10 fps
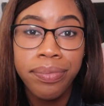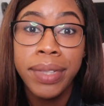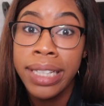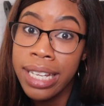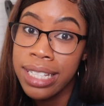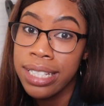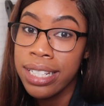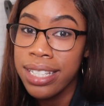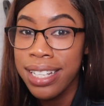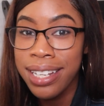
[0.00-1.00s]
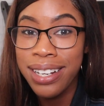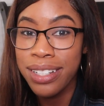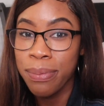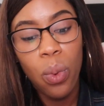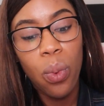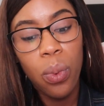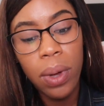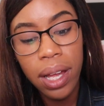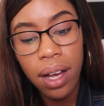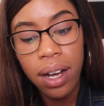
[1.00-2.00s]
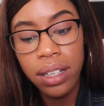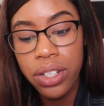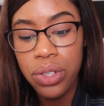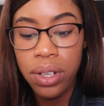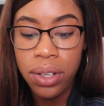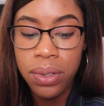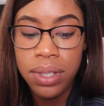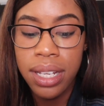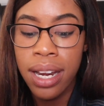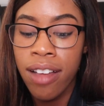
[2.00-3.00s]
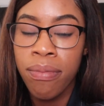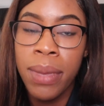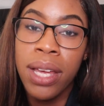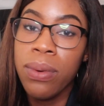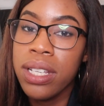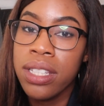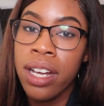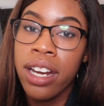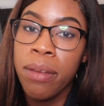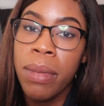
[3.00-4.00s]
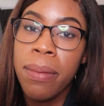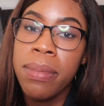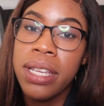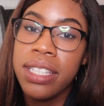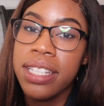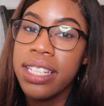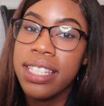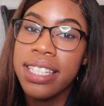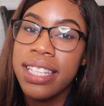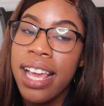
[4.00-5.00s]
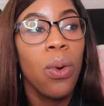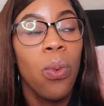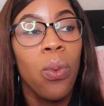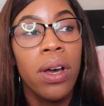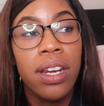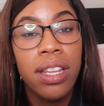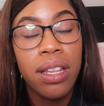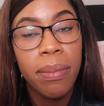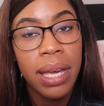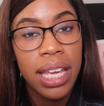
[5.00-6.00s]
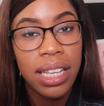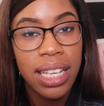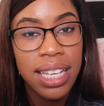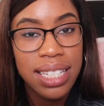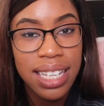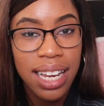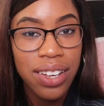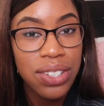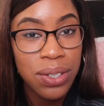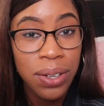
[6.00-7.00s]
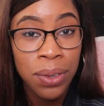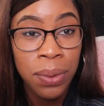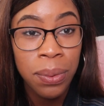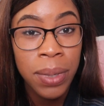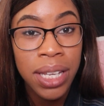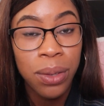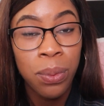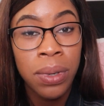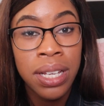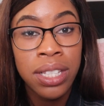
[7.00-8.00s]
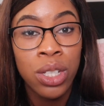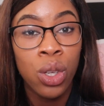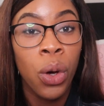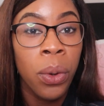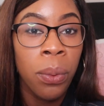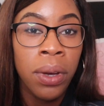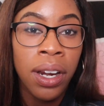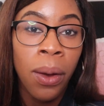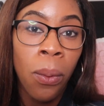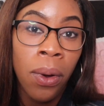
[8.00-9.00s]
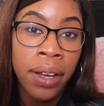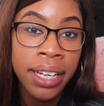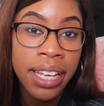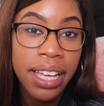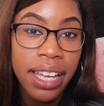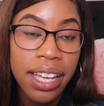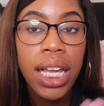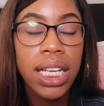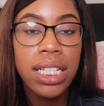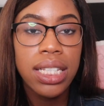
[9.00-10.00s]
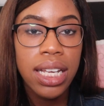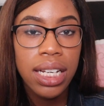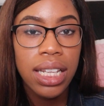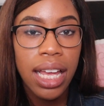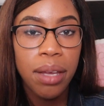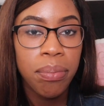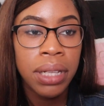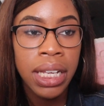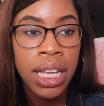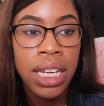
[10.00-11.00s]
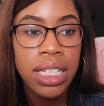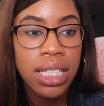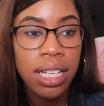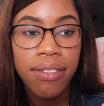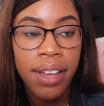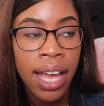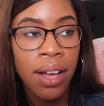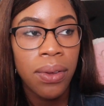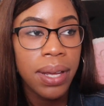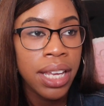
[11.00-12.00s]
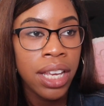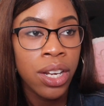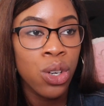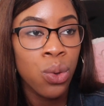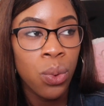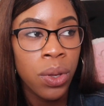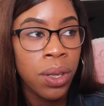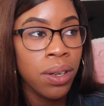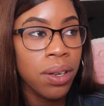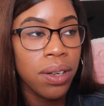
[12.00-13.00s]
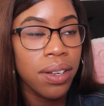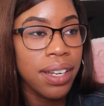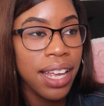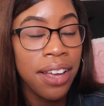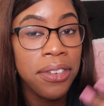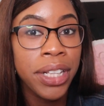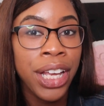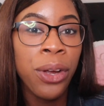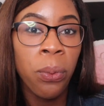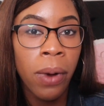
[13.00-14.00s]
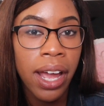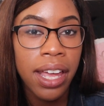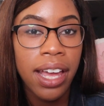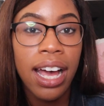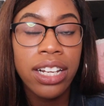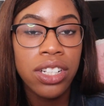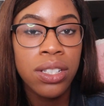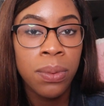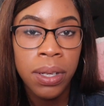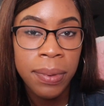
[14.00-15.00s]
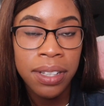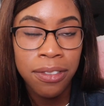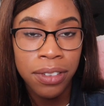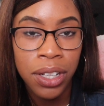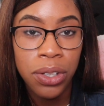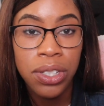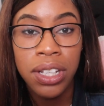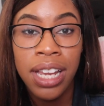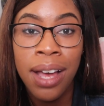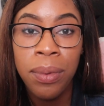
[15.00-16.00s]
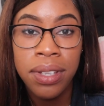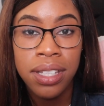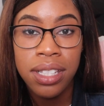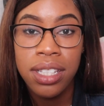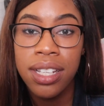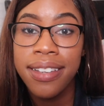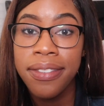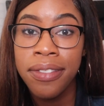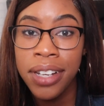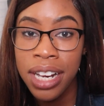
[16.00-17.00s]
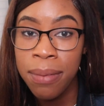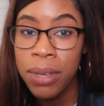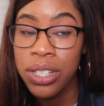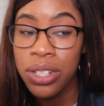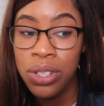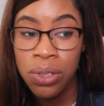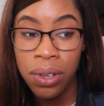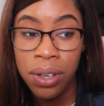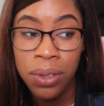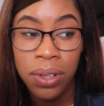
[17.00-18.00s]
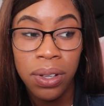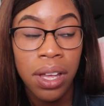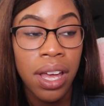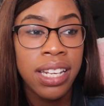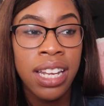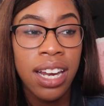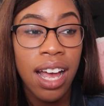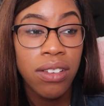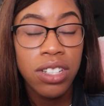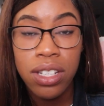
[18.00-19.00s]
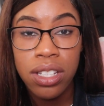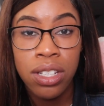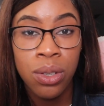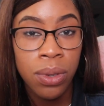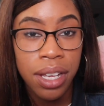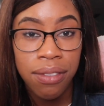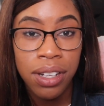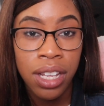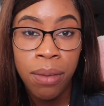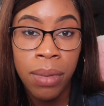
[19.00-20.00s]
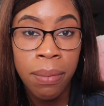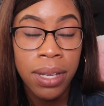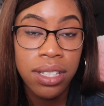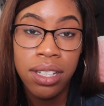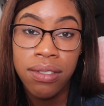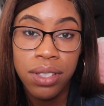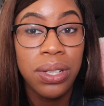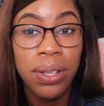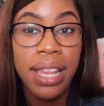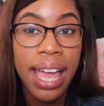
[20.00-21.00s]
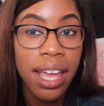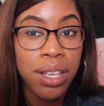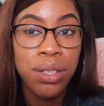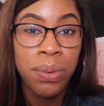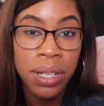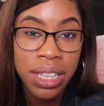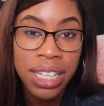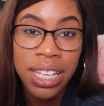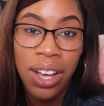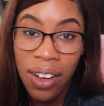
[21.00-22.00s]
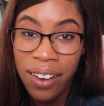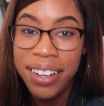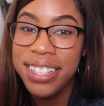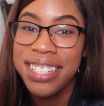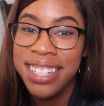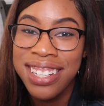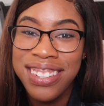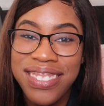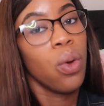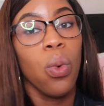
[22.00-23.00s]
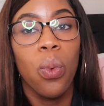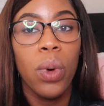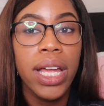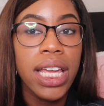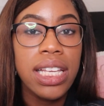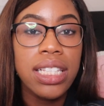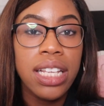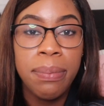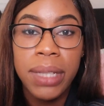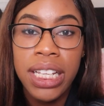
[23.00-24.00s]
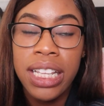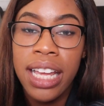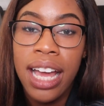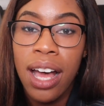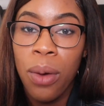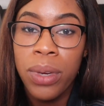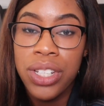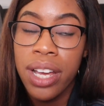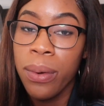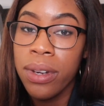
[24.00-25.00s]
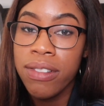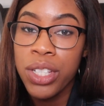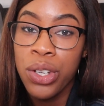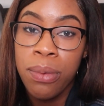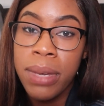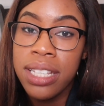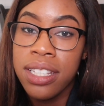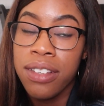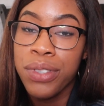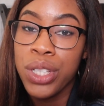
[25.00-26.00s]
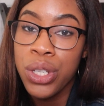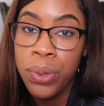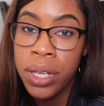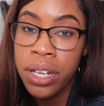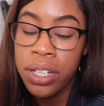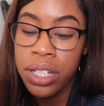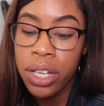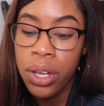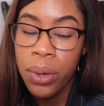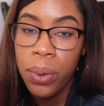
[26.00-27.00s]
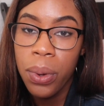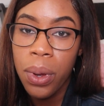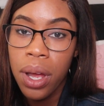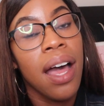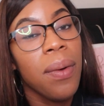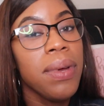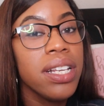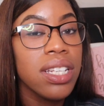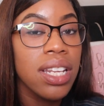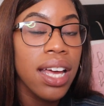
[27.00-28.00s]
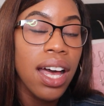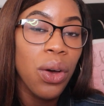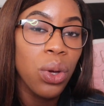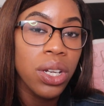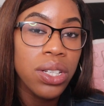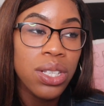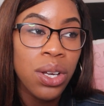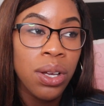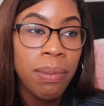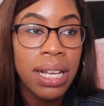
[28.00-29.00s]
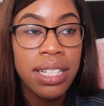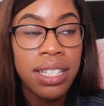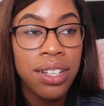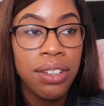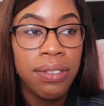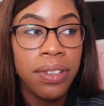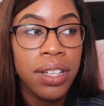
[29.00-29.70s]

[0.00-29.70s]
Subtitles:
less than 10 years. What are the struggles that I've met with starting my business? One of the main things that I struggled with was knowing what I wanted. Instead of like planning stuff out and doing everything right, I just went with the flow. So that was very much a struggle. And then I was just doing everything by myself. So that is really hard to do. What is something that I wish I would have told myself 2 years ago? I wish that I would have told myself